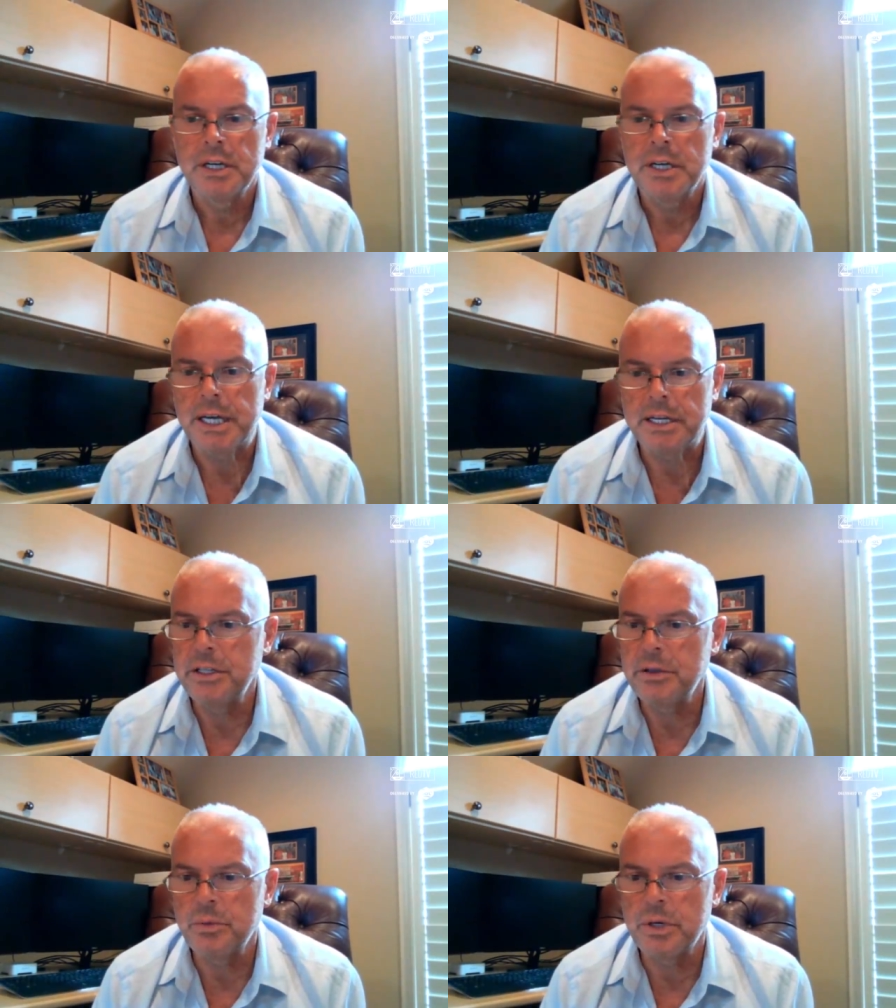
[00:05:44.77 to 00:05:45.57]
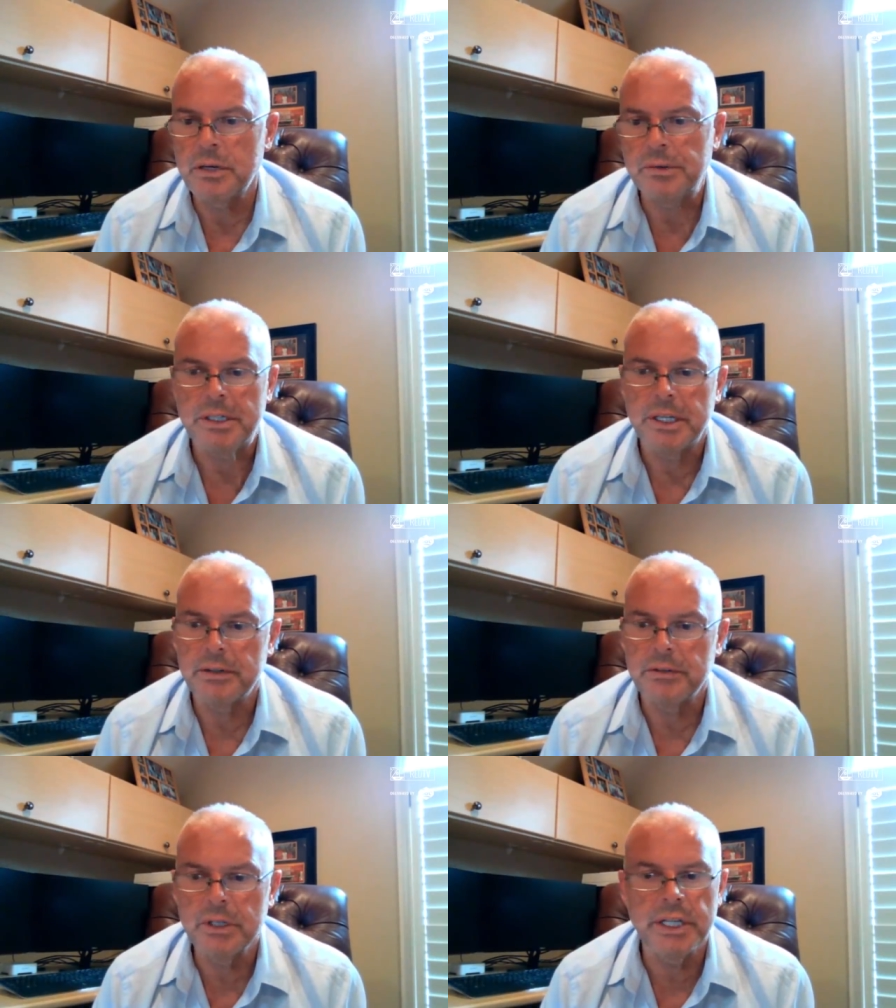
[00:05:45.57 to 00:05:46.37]
and you know what? It
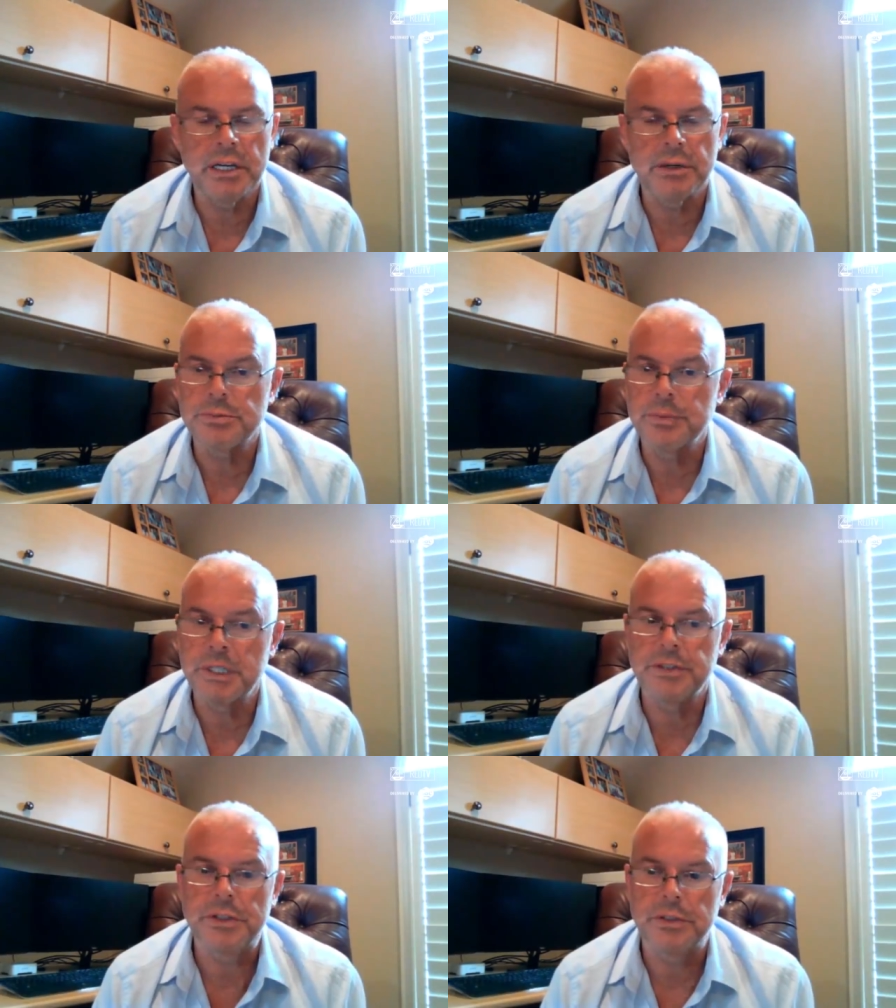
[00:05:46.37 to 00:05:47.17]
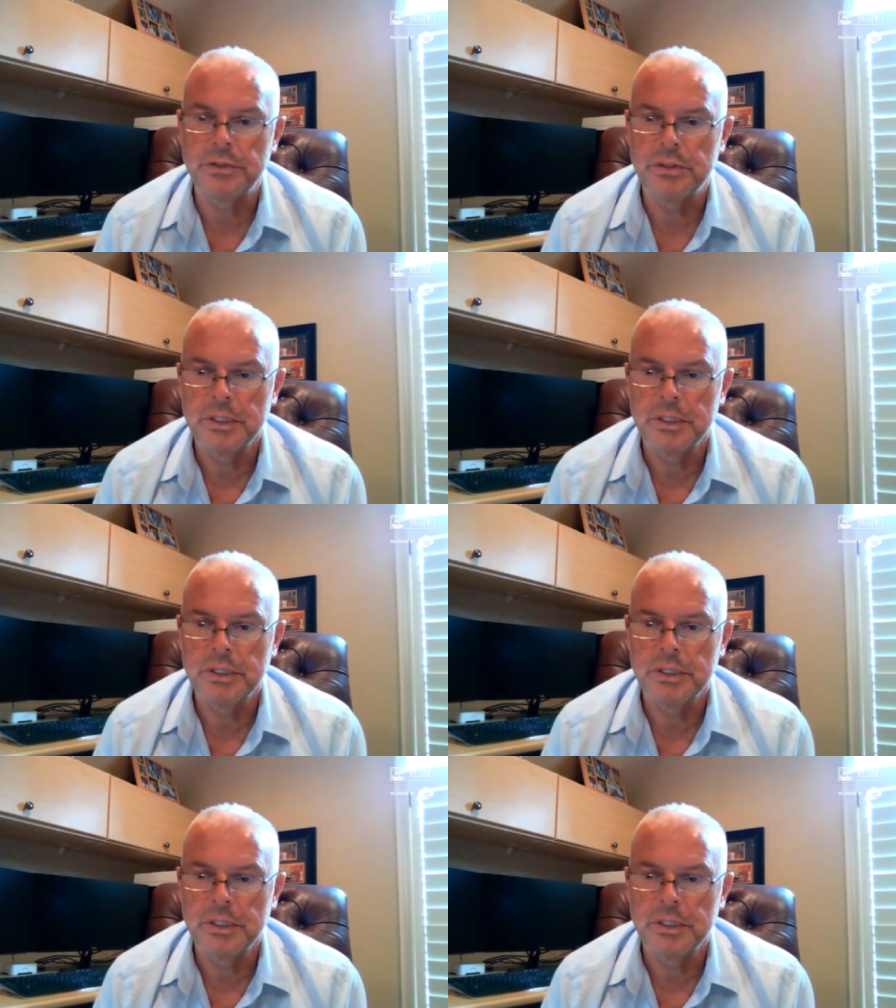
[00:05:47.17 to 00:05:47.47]
really helps me too.